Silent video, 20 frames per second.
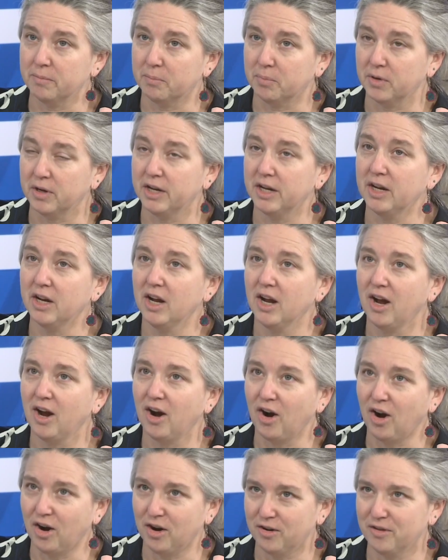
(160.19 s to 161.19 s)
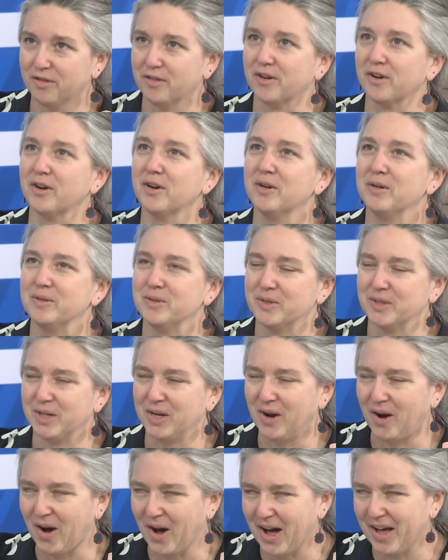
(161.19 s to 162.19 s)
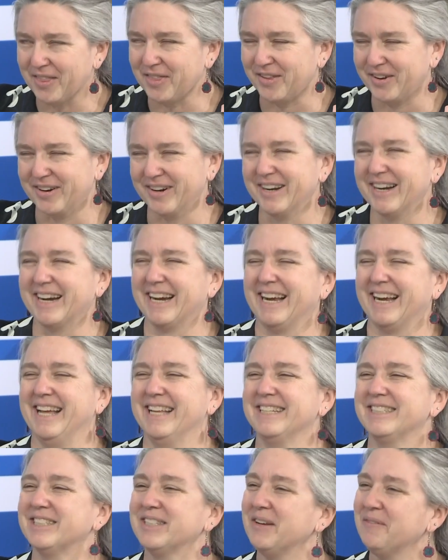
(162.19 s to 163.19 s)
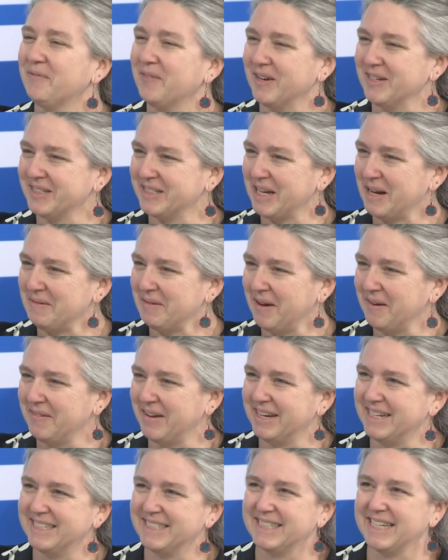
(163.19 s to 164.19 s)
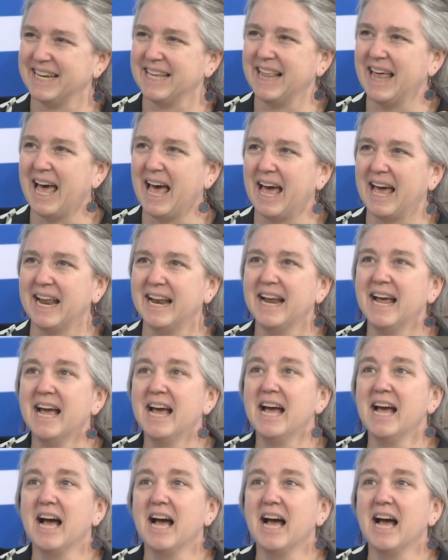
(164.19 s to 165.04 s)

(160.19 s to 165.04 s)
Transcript: Brie Arthur, who's an author. That's the first time I've had to say that.